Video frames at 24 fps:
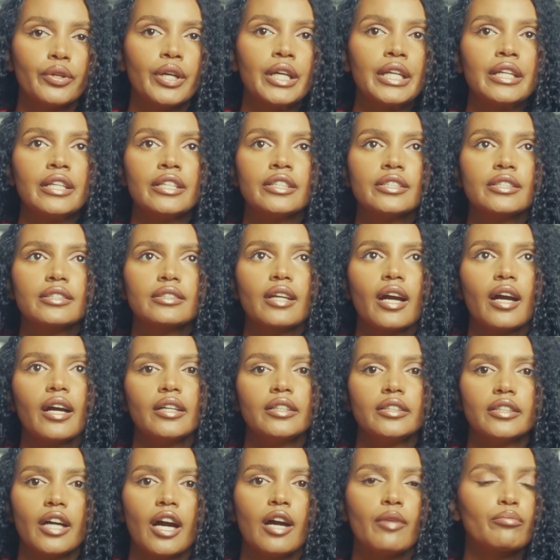and it's
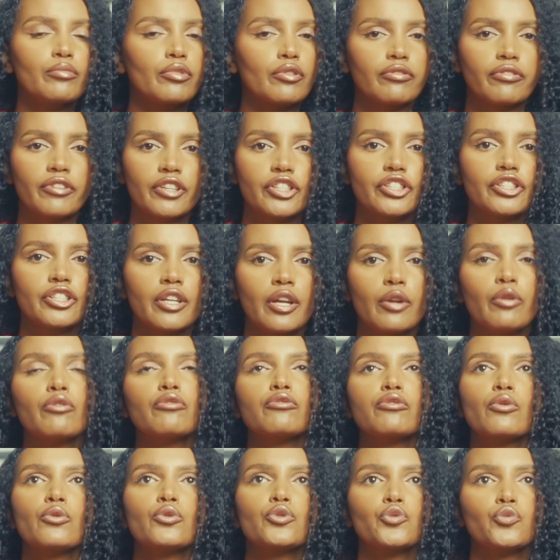kind of unprofessional.
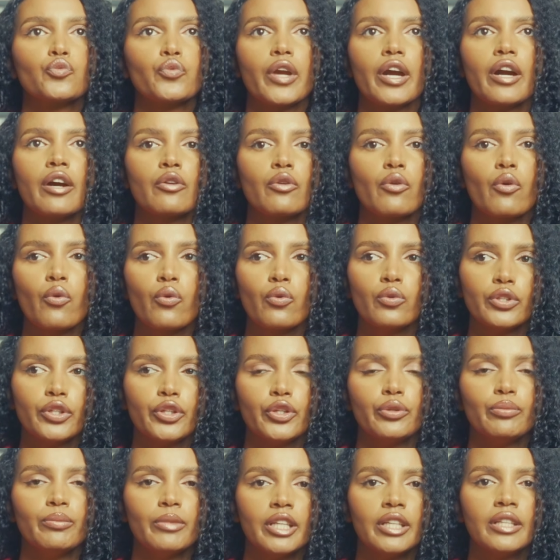Of course, we are all
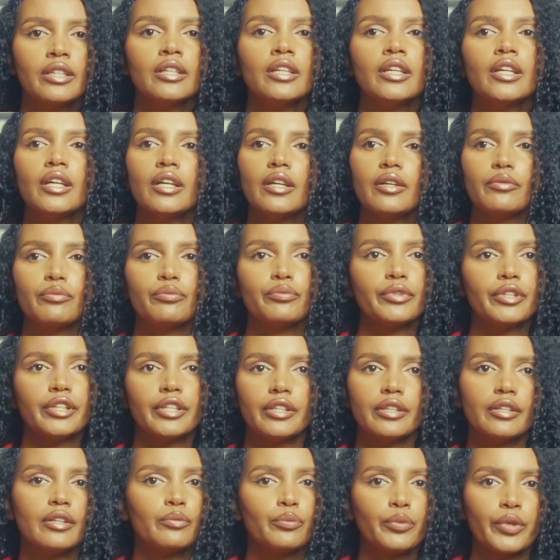human.
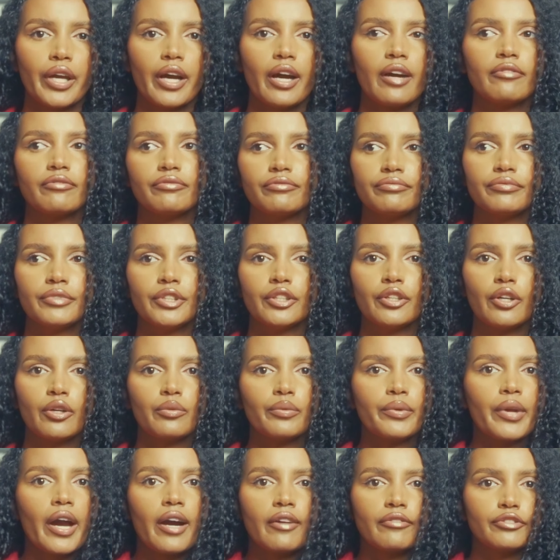We have,
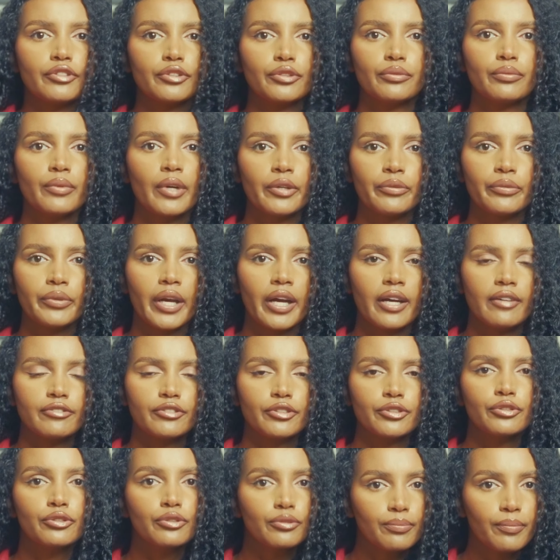we have to do what we have
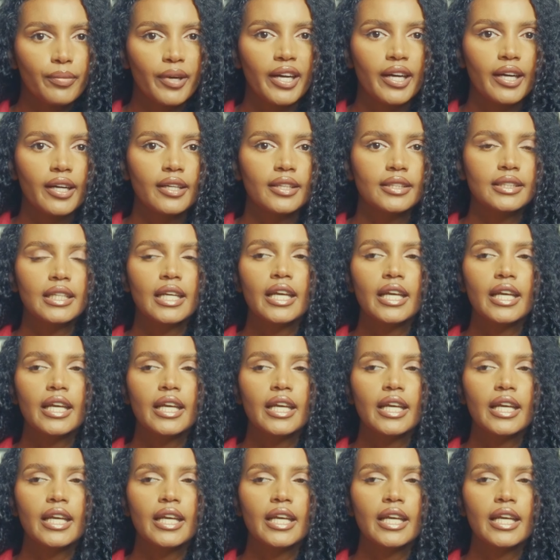to do, but